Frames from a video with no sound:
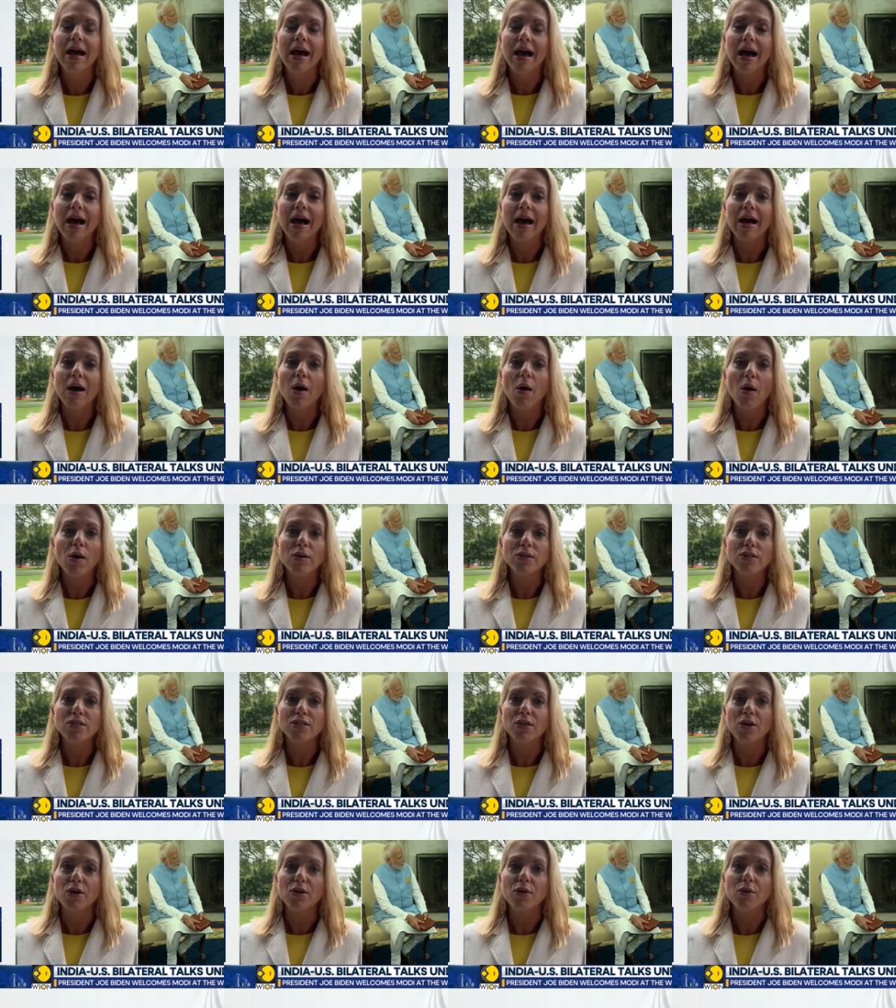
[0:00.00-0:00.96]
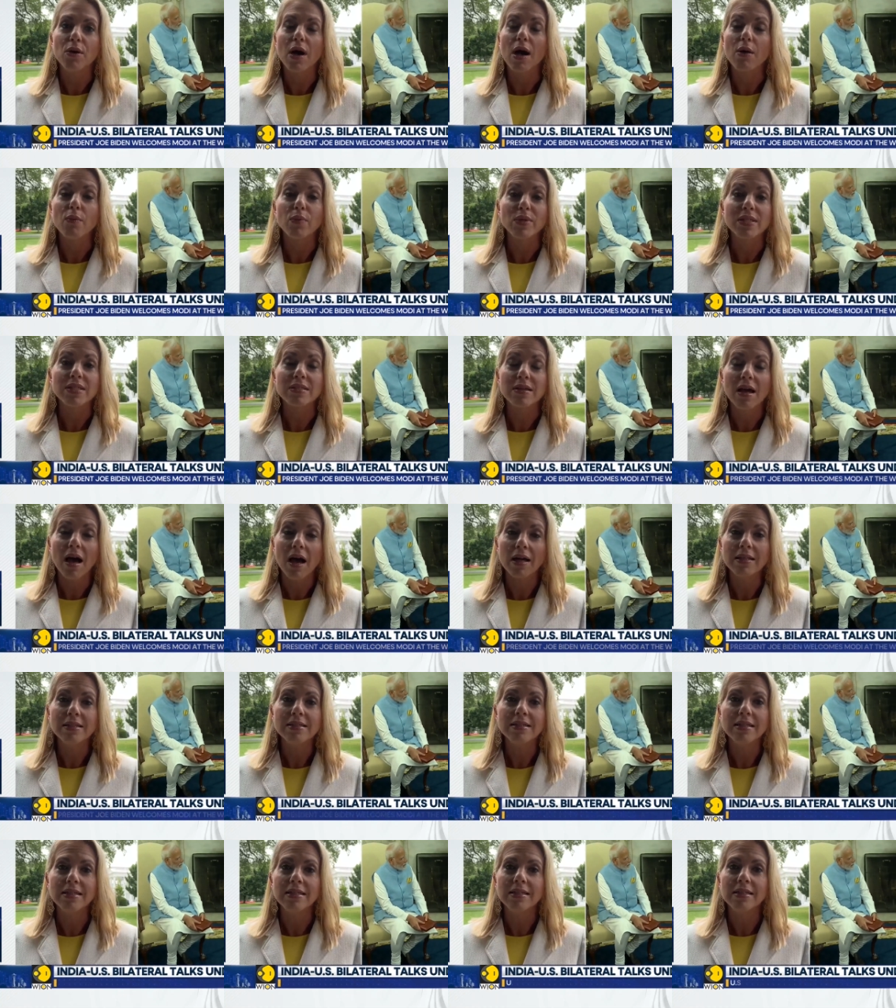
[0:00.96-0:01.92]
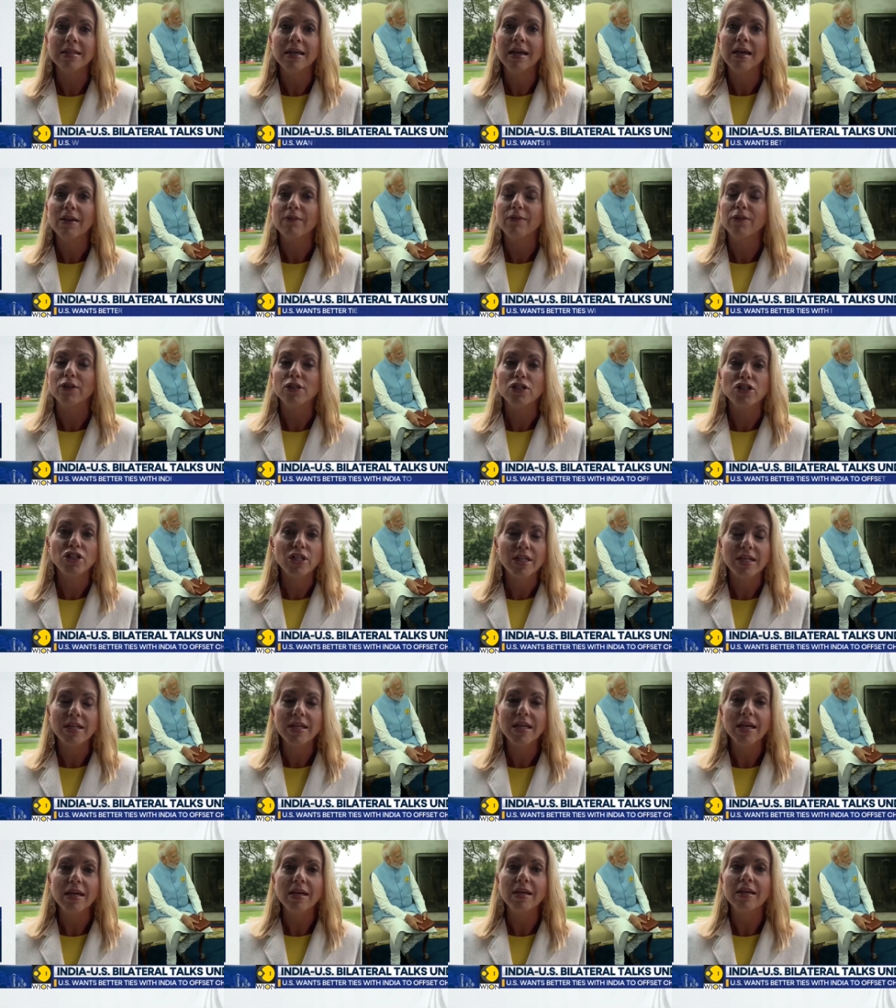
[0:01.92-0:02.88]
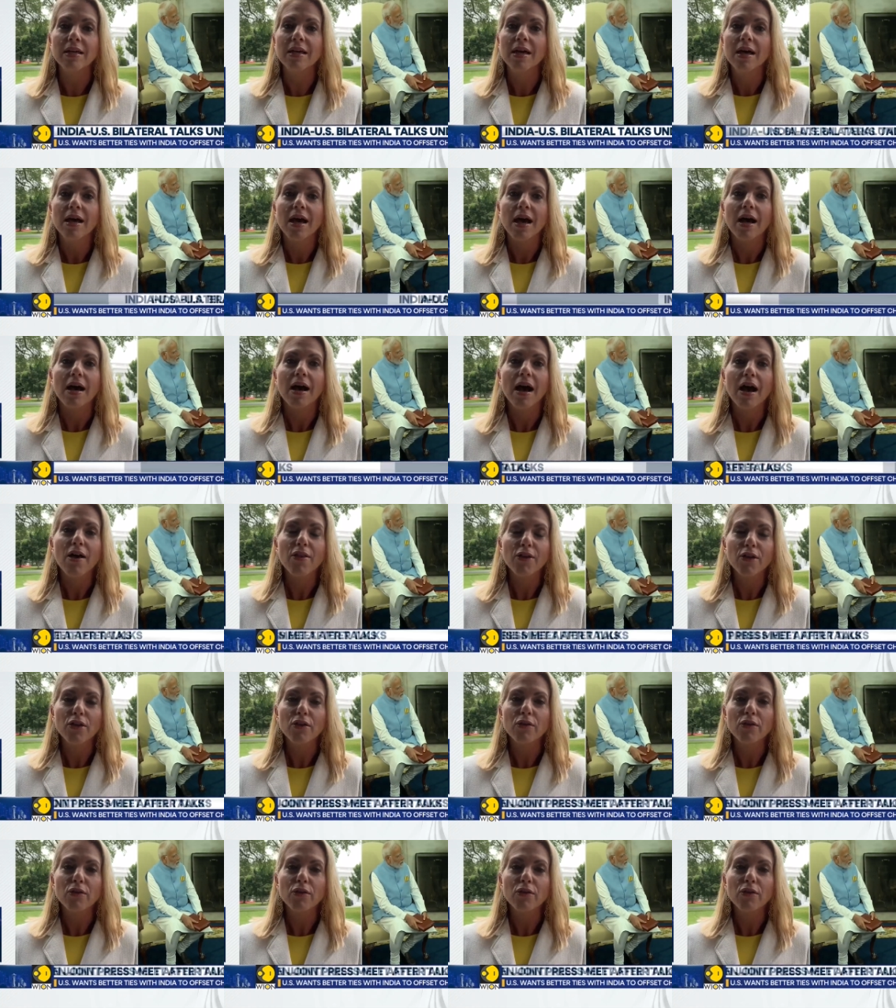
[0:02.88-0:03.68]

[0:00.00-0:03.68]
Uh, also, uh, Wisconsin, Virginia, uh, other